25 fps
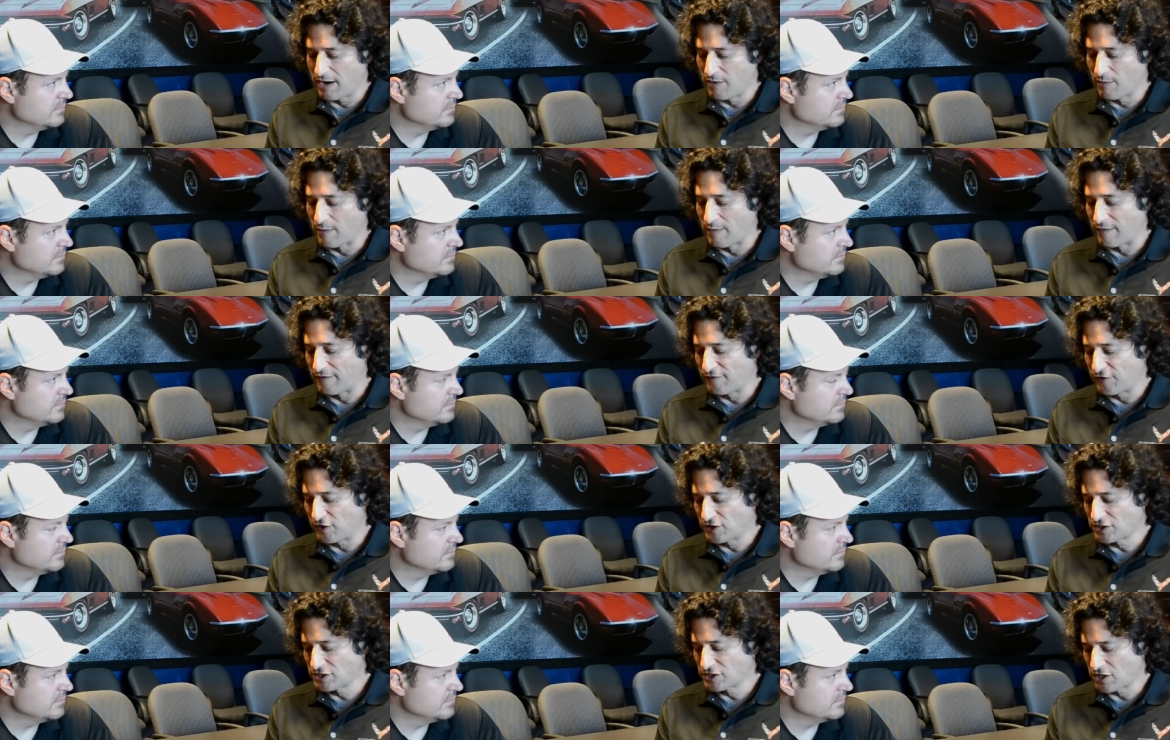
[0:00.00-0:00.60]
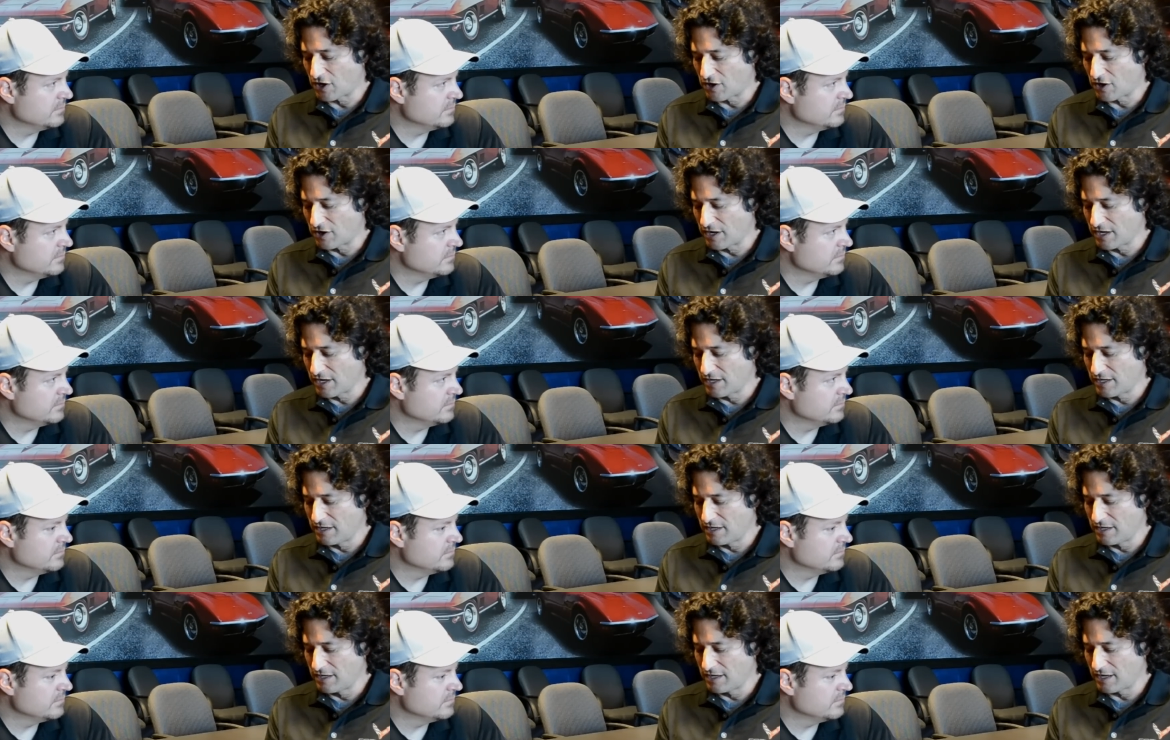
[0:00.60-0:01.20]
Speaker 1: when we first
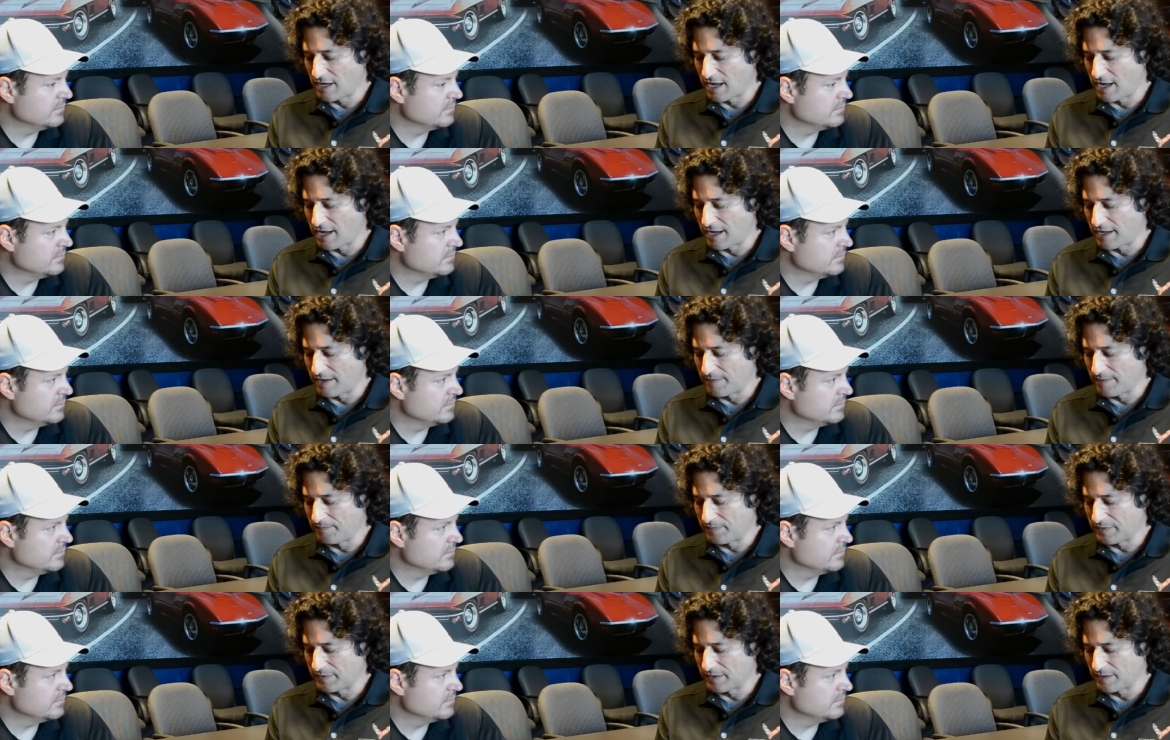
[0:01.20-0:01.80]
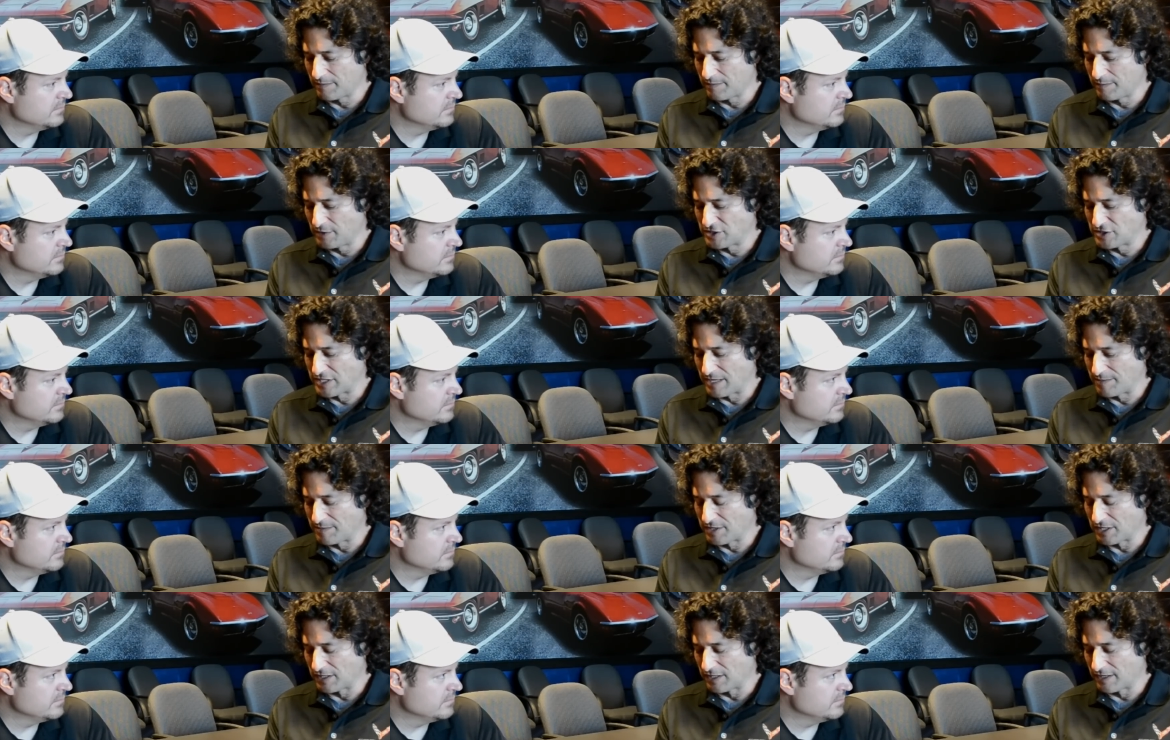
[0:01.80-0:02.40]
started
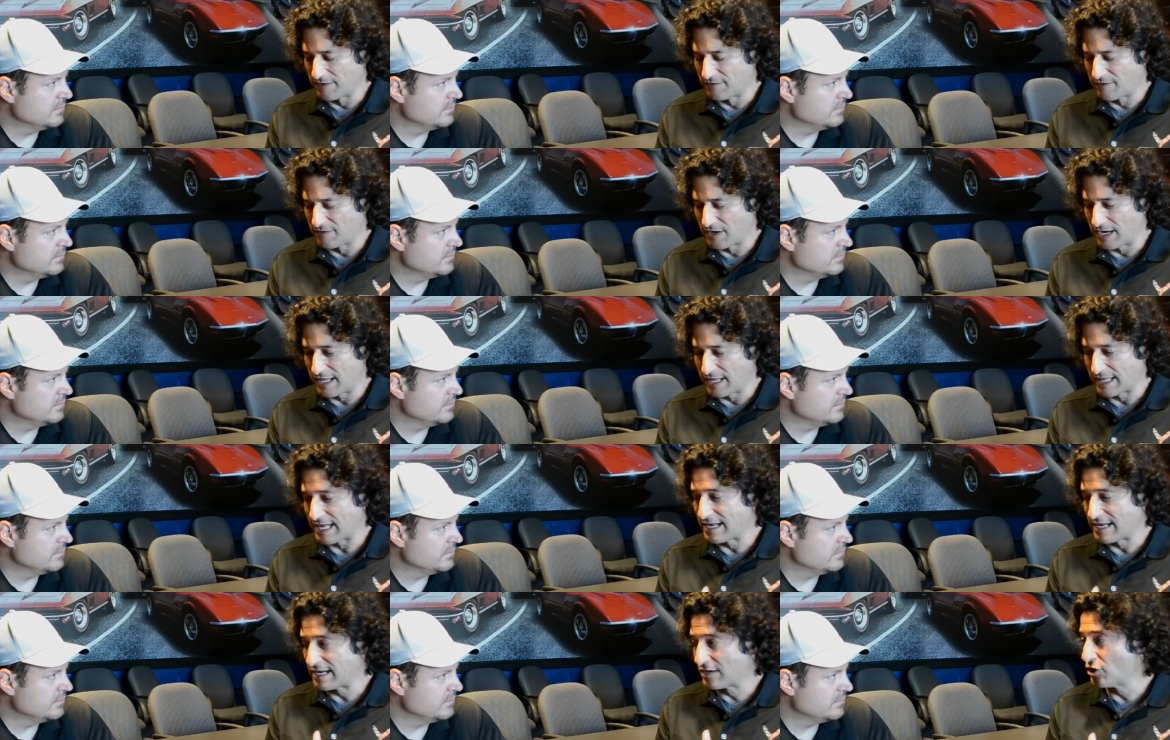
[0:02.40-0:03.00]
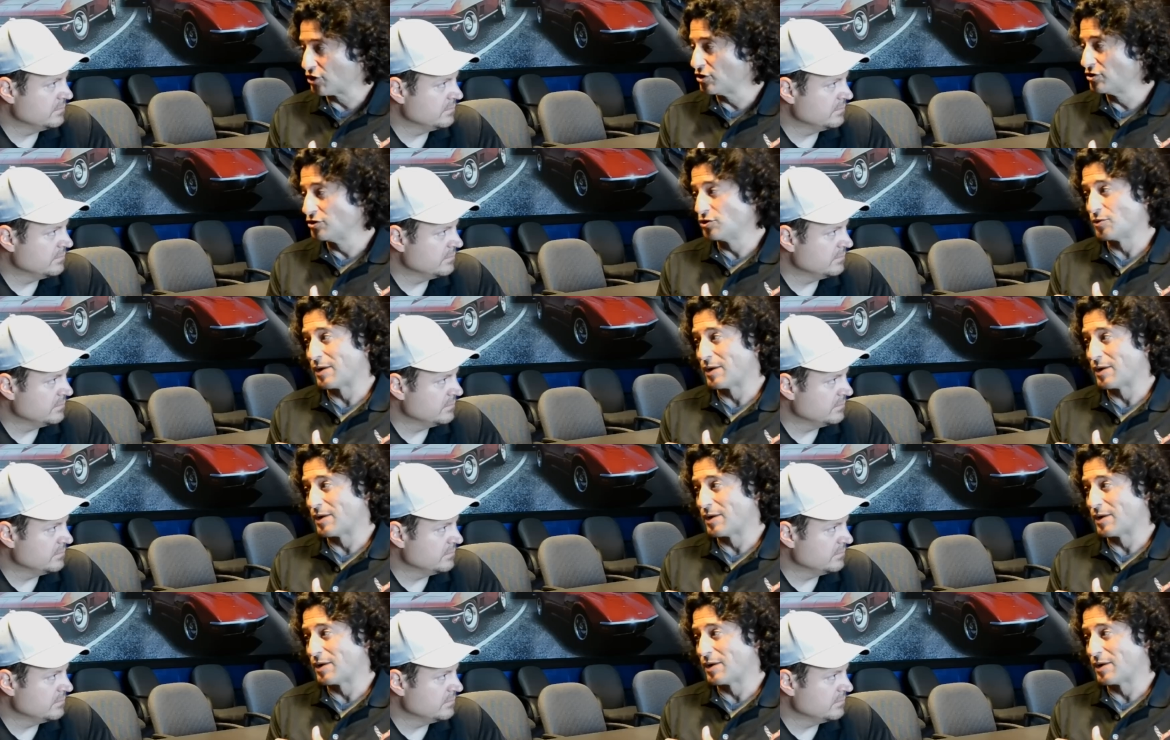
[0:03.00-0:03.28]
museum delivery, they couldn't do